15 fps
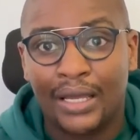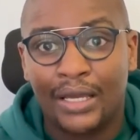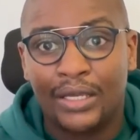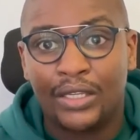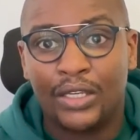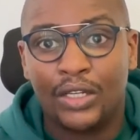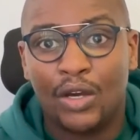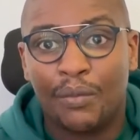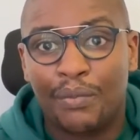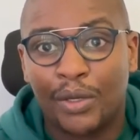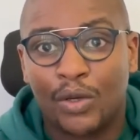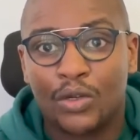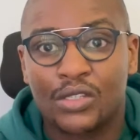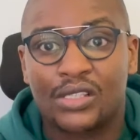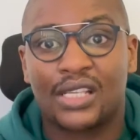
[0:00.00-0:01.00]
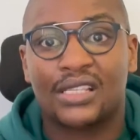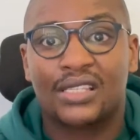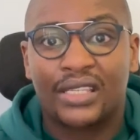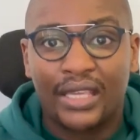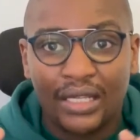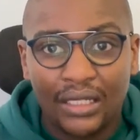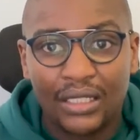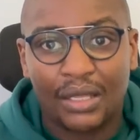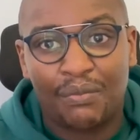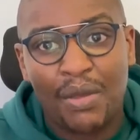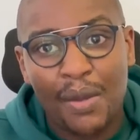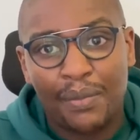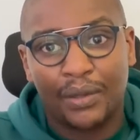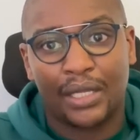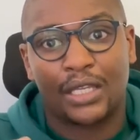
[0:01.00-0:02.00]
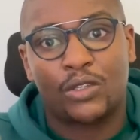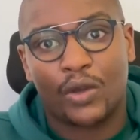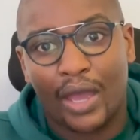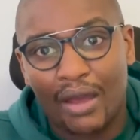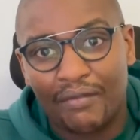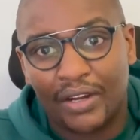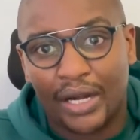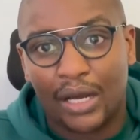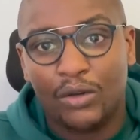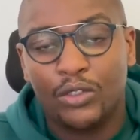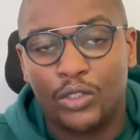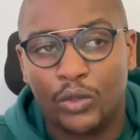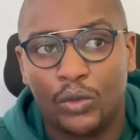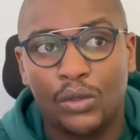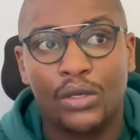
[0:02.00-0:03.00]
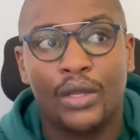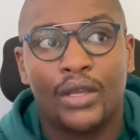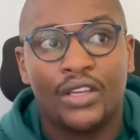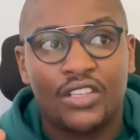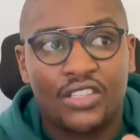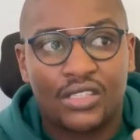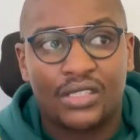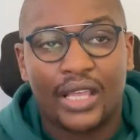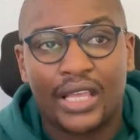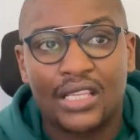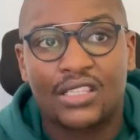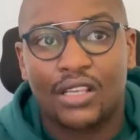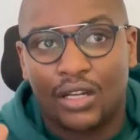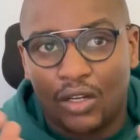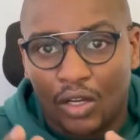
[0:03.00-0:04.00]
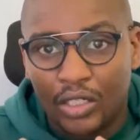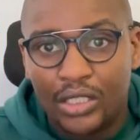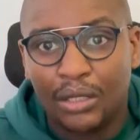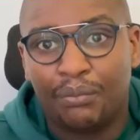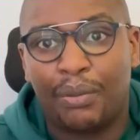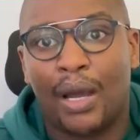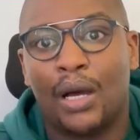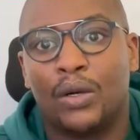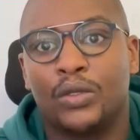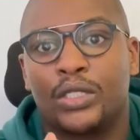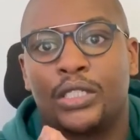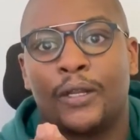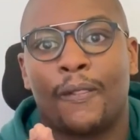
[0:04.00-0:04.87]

because the people that you have around you says a lot about